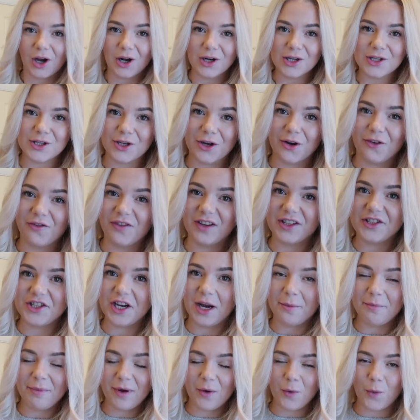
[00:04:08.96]
also the
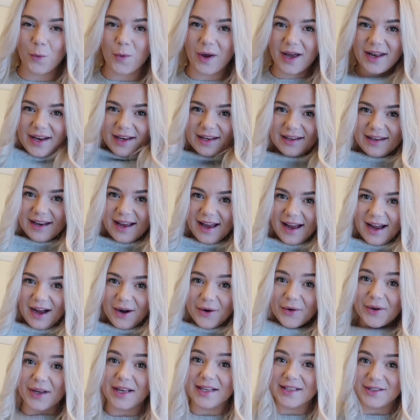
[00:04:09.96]
jump i'm wearing
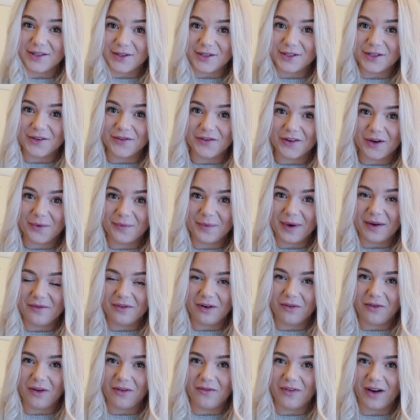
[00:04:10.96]
now is also from
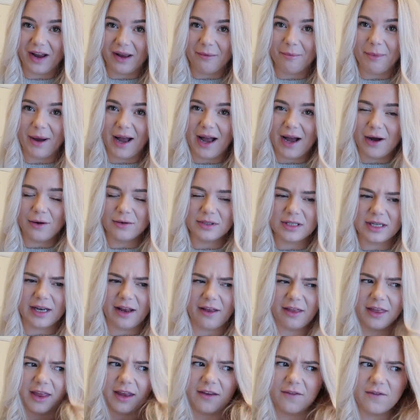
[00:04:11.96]
everything five pounds and
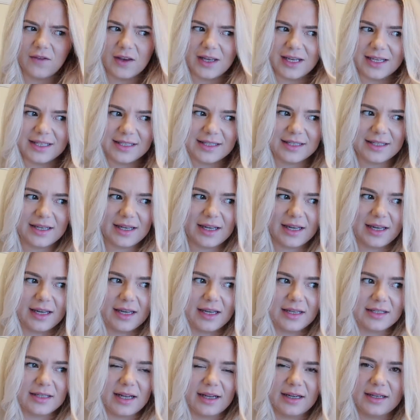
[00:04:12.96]
i think this
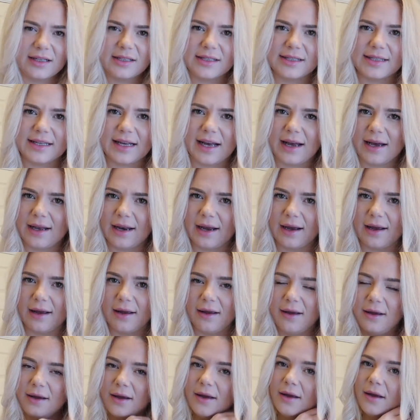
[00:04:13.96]
is like
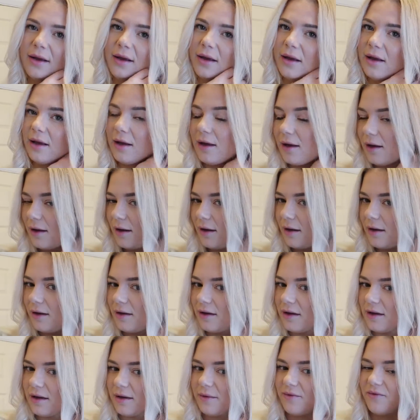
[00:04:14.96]
zara
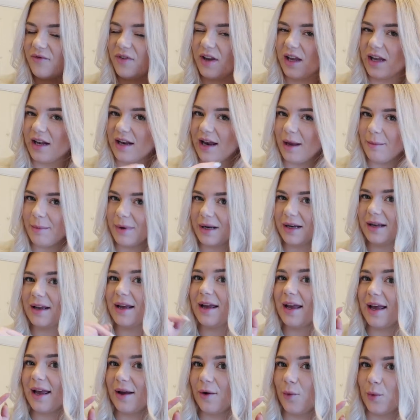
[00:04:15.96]
the label
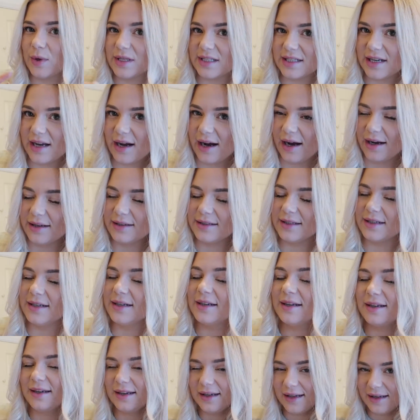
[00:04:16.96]
was cut
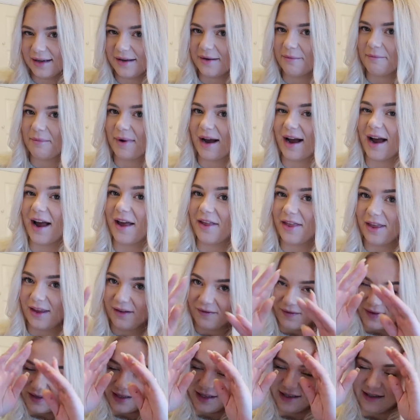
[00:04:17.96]
but i
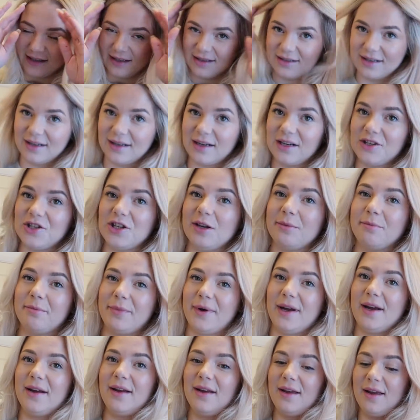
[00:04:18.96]
think this is a zara
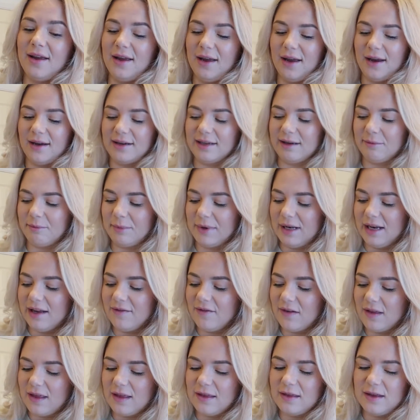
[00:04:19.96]
jumper and i'm
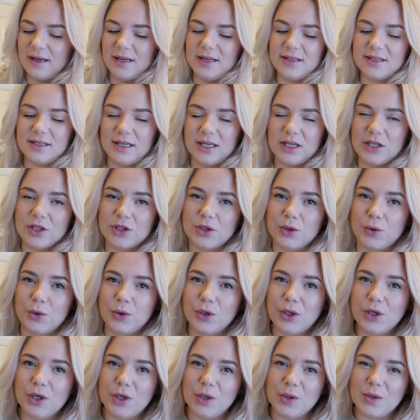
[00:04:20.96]
believing in this it's so
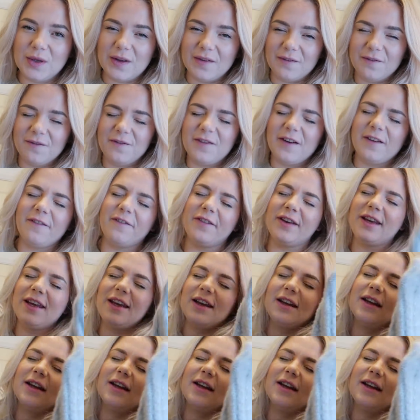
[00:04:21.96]
cute and fluffy